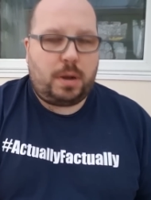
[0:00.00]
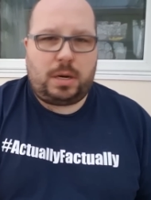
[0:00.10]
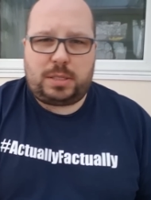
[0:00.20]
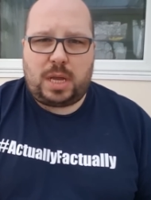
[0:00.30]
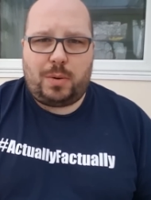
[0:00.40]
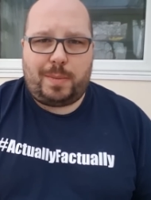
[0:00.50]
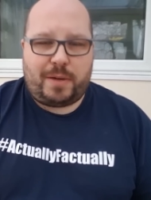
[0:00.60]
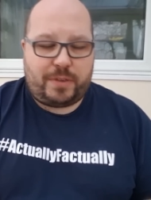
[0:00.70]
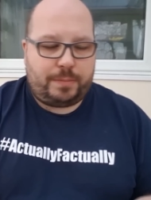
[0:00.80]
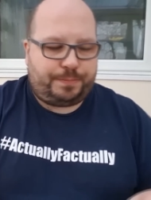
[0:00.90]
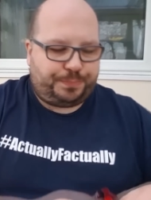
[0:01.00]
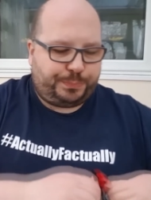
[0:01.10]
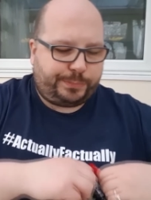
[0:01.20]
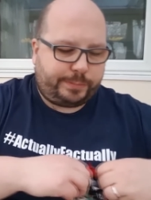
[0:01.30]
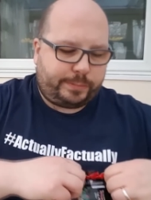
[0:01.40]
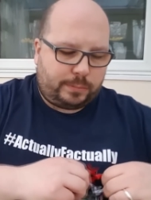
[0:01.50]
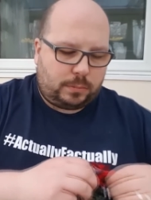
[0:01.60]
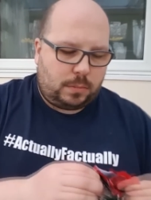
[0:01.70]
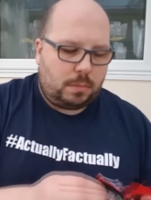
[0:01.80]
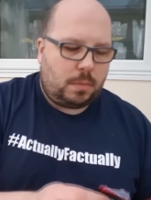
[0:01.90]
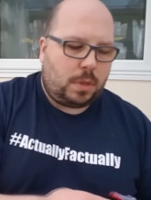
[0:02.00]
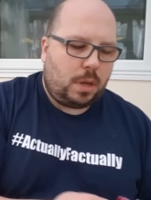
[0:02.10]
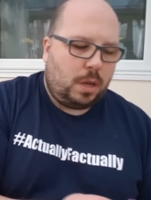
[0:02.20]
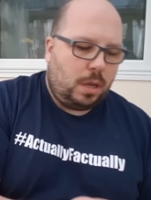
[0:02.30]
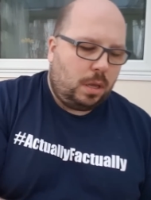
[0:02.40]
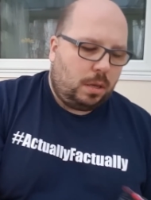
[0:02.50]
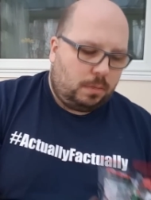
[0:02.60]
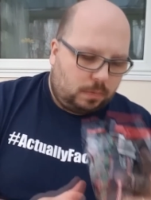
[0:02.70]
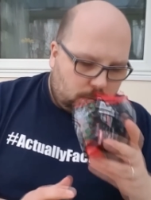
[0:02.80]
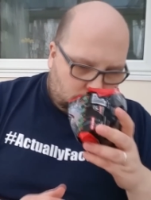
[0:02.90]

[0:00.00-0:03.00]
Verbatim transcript: I'm going to start with muffins.